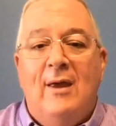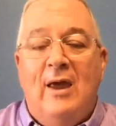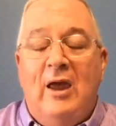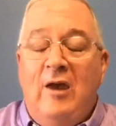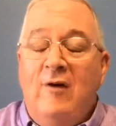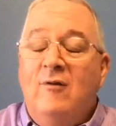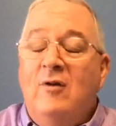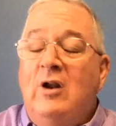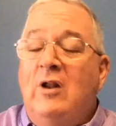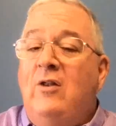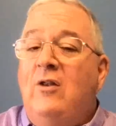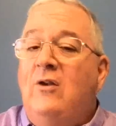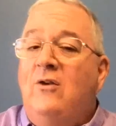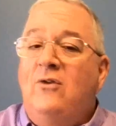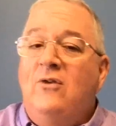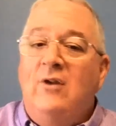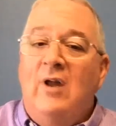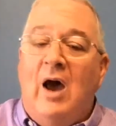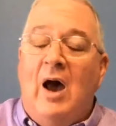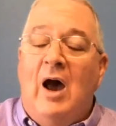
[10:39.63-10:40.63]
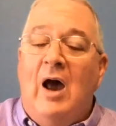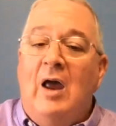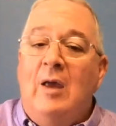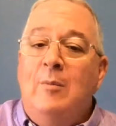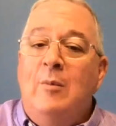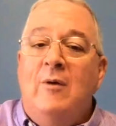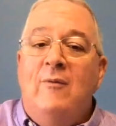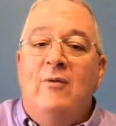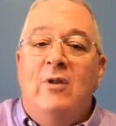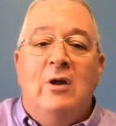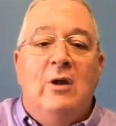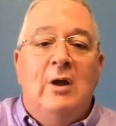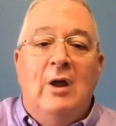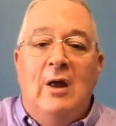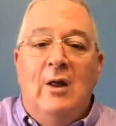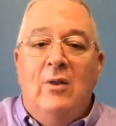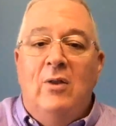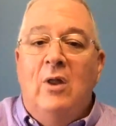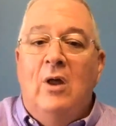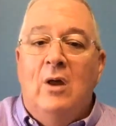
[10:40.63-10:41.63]
Even in this time of the,
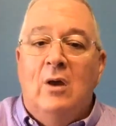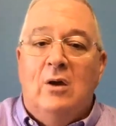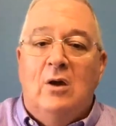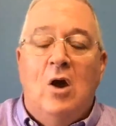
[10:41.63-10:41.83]
the